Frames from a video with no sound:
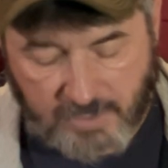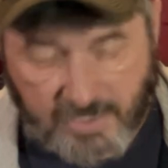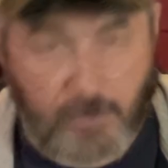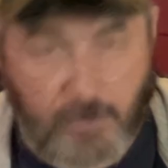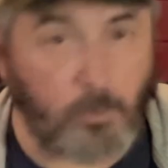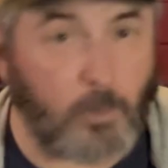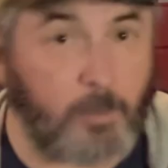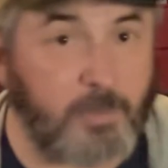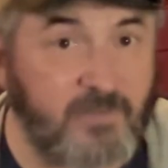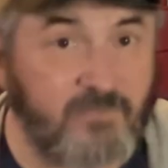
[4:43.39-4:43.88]
it
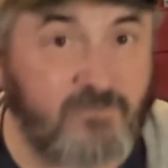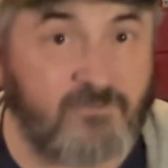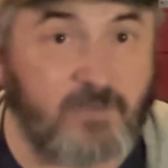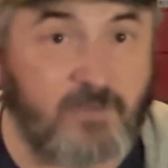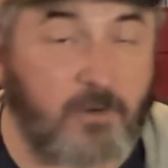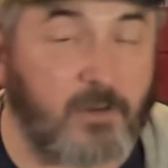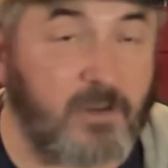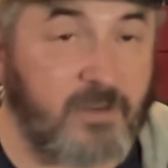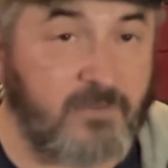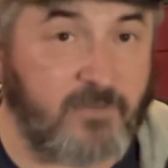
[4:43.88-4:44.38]
will be
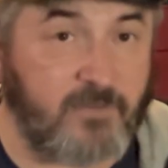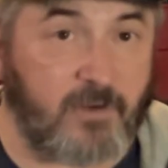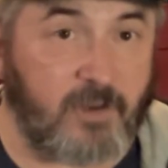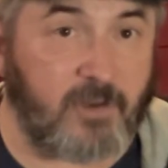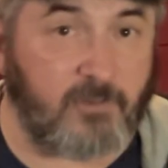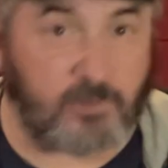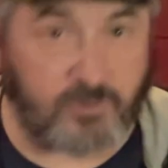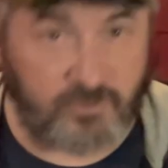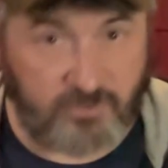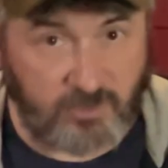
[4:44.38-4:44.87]
very, very
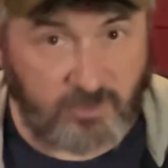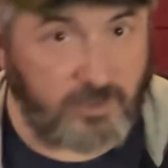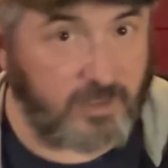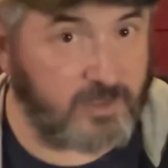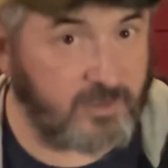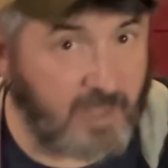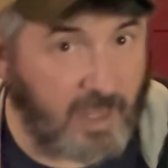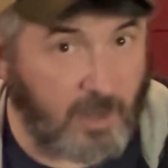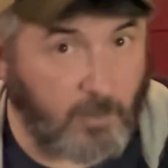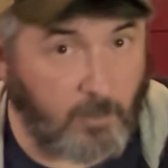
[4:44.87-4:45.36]

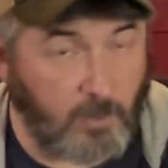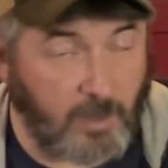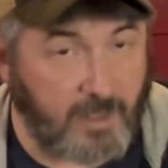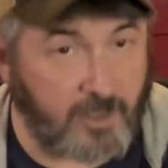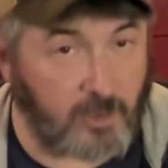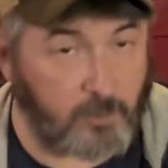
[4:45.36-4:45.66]
resilient that way.